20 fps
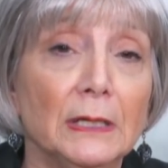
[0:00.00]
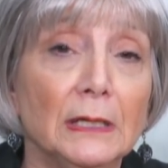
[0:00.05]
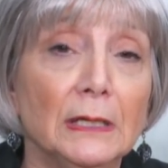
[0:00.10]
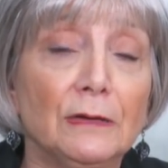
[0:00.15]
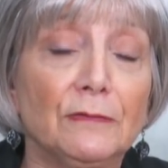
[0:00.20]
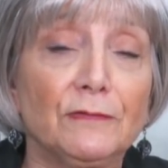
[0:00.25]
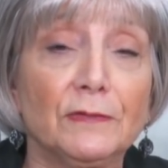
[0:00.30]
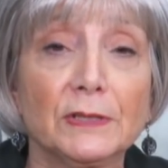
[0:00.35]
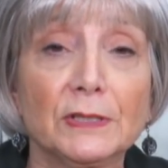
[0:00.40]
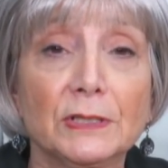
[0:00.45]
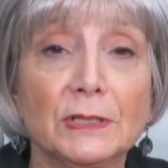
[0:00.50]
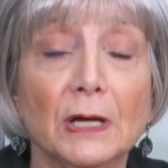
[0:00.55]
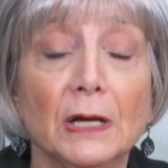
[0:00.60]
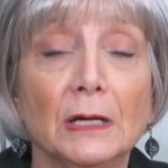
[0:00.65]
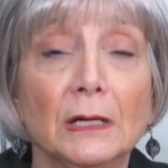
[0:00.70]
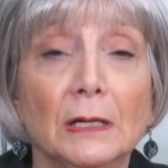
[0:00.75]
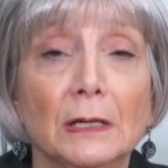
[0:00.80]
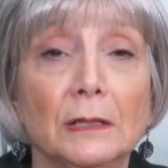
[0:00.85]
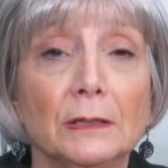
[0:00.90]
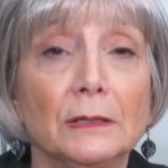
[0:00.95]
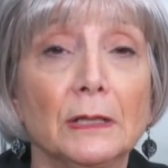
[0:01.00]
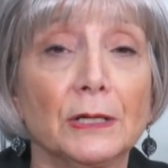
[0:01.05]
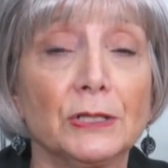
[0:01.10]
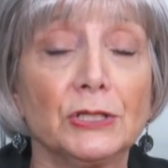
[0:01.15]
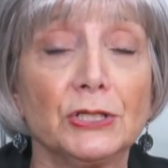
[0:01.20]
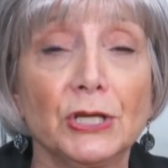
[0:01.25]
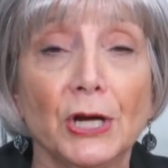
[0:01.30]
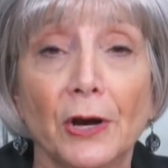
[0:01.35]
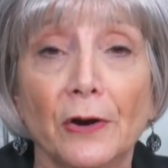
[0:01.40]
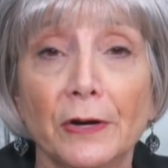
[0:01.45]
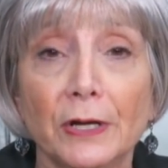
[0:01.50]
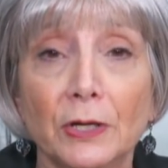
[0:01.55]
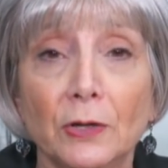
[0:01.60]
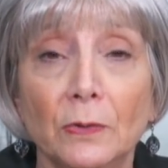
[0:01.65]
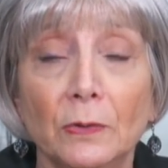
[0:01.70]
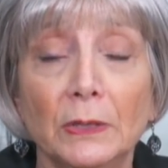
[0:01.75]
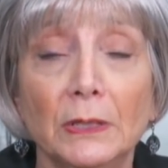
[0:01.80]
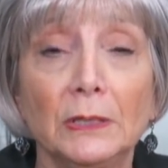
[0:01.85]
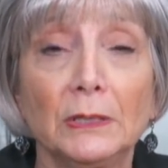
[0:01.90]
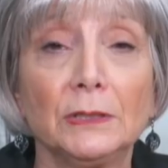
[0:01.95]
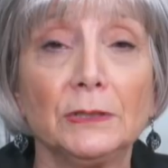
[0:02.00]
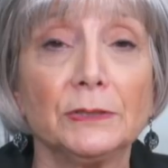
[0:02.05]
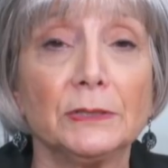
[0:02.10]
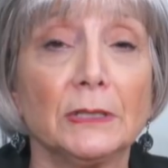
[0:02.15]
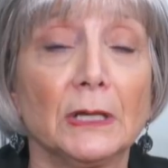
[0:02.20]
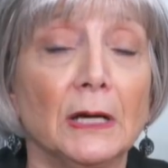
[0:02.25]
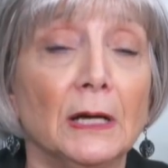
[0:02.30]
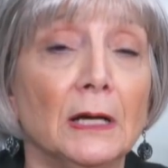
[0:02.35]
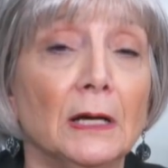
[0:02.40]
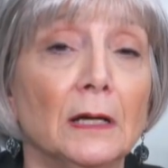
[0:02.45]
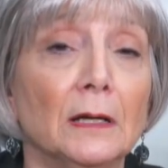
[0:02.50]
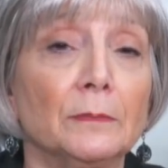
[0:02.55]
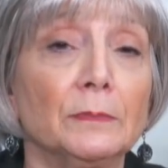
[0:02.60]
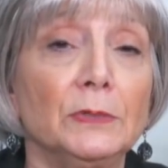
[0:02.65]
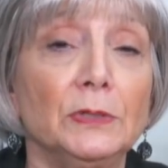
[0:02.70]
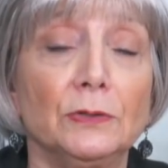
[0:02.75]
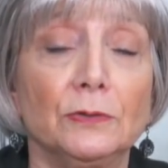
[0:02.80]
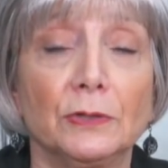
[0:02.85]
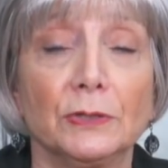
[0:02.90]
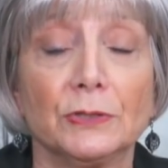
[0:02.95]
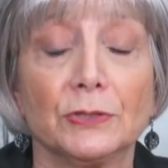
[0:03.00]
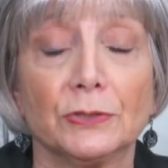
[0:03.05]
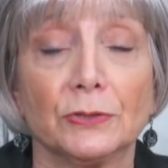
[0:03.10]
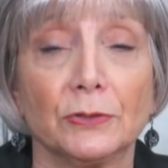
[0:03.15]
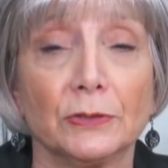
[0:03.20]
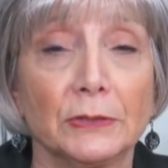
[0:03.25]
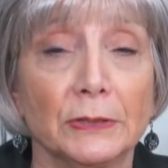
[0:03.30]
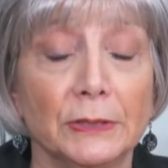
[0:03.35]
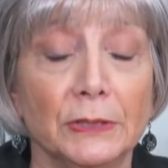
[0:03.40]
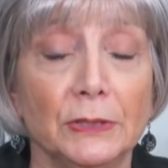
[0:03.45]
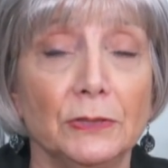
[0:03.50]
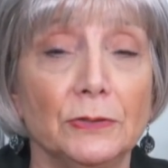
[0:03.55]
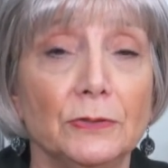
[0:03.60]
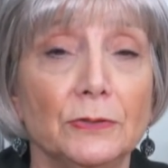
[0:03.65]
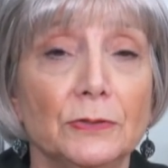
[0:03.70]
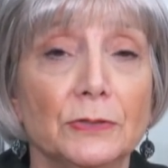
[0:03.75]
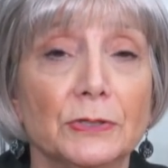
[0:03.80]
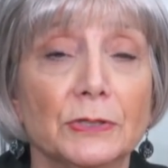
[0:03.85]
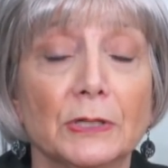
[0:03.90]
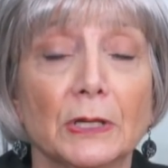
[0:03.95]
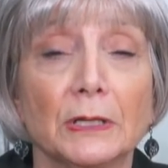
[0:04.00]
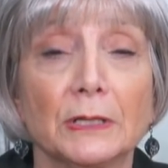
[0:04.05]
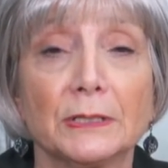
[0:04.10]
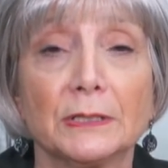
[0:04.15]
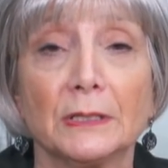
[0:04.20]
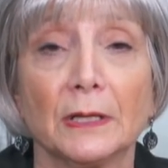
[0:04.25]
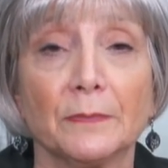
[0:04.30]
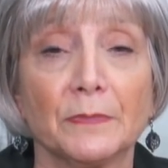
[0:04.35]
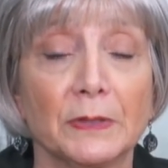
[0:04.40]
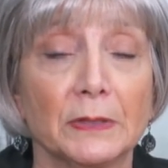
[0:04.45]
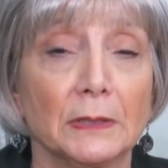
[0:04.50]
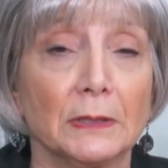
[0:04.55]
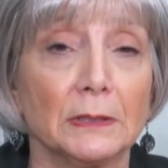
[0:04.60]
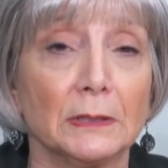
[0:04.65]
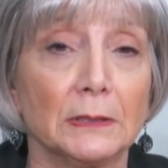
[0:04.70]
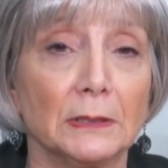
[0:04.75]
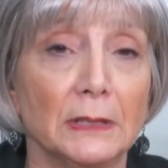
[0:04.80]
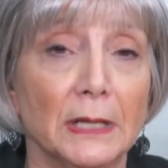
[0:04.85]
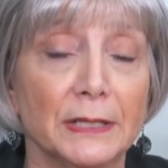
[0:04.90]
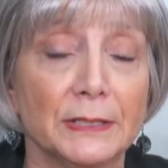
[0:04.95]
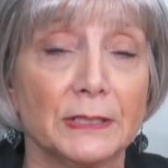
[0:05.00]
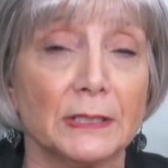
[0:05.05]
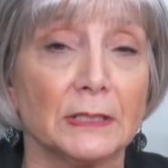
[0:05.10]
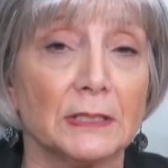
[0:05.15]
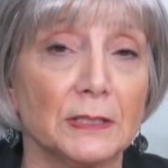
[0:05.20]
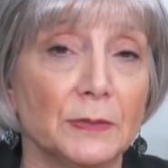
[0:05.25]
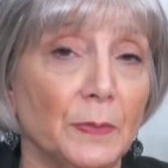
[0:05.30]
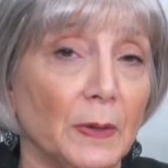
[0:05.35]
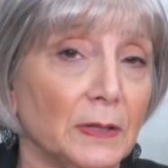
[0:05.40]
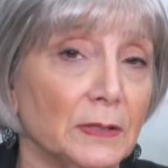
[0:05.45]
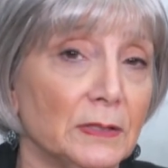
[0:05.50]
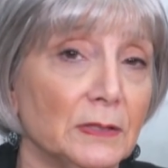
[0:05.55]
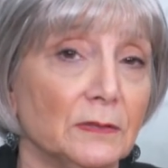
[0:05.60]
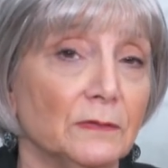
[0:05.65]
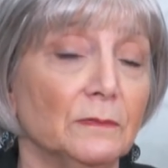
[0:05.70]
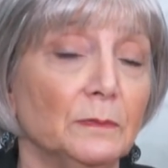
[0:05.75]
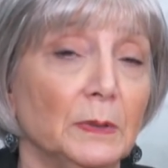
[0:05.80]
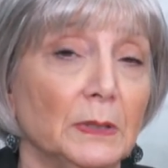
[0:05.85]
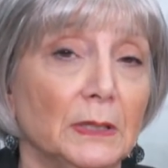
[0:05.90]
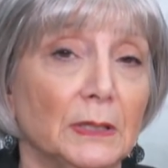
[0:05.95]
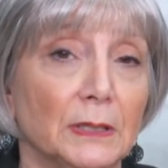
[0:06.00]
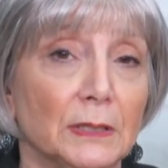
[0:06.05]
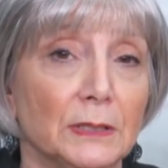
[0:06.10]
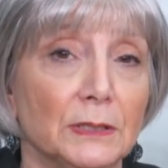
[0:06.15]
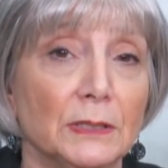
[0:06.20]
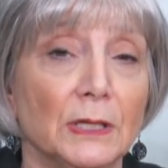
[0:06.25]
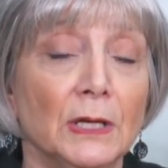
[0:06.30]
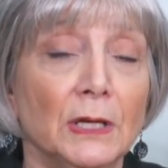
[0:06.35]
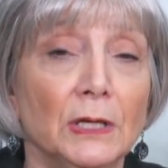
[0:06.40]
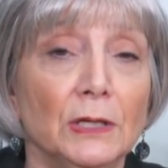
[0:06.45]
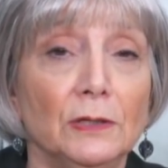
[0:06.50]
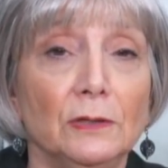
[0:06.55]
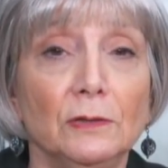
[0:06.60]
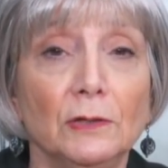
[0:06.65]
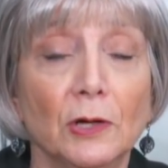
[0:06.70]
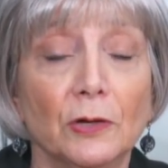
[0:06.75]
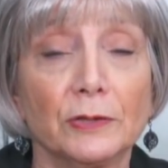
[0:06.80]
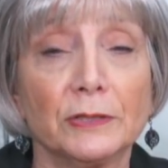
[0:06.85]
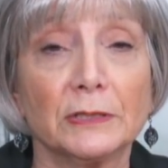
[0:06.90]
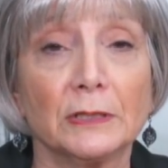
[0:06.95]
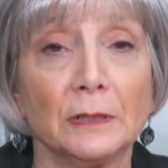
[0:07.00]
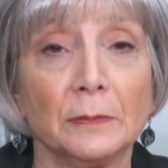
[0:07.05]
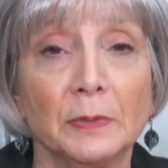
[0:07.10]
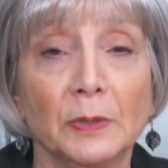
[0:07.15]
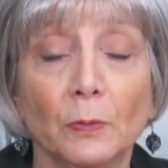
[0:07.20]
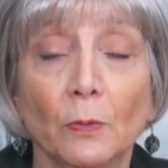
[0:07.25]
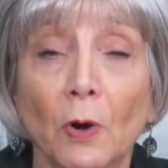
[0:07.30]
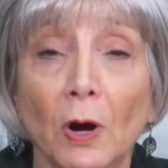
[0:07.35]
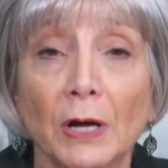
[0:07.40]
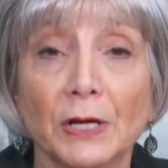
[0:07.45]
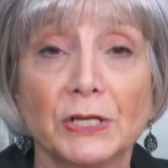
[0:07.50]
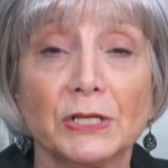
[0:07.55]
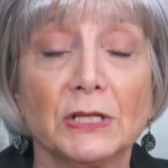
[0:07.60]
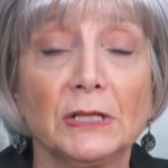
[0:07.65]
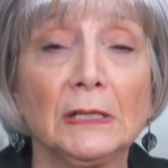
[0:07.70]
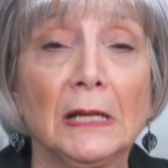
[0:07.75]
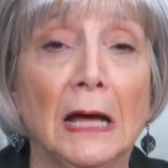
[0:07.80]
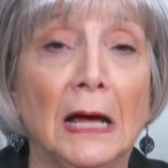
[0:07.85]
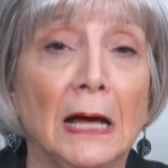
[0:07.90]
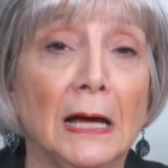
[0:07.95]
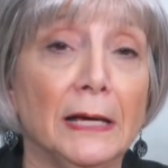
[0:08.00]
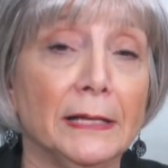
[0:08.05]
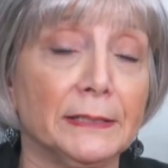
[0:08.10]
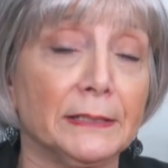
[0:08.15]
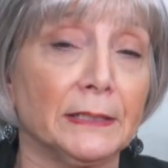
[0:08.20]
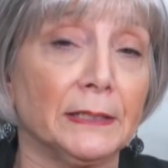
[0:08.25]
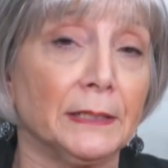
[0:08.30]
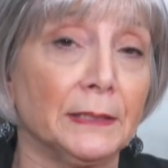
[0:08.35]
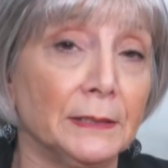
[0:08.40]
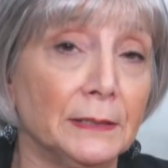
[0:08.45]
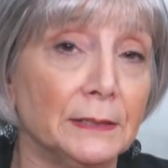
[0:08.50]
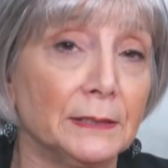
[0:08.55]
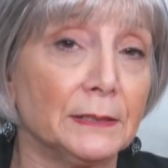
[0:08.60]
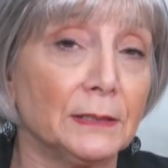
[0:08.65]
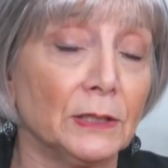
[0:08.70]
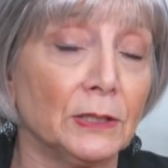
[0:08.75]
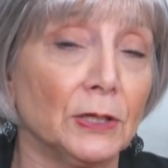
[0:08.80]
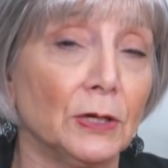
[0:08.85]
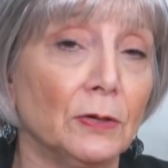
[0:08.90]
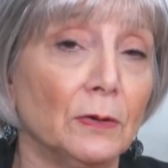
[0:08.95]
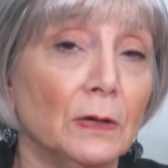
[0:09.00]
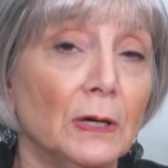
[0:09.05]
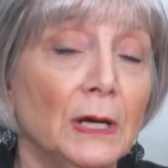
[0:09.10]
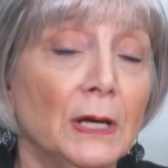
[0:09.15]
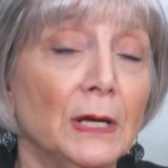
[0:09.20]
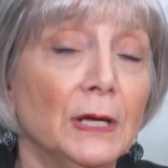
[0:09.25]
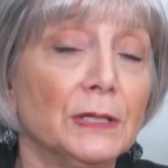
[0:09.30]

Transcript: If it's a, a charity quilt, um, you can certainly use uh, something a little less expensive because you know it's going to be washed a lot, and you know.